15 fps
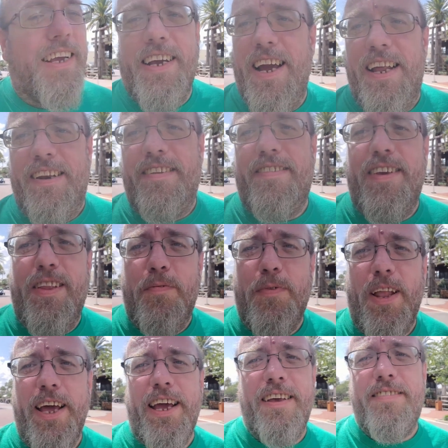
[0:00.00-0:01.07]
gotten to see the
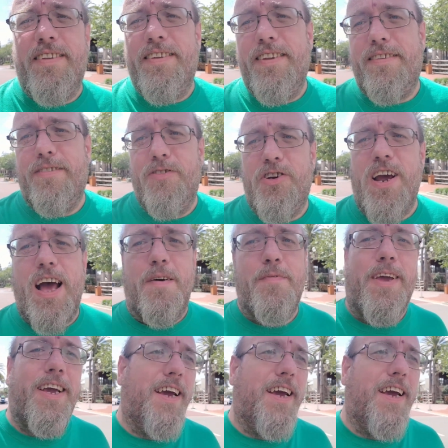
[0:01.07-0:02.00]
place and did some shopping.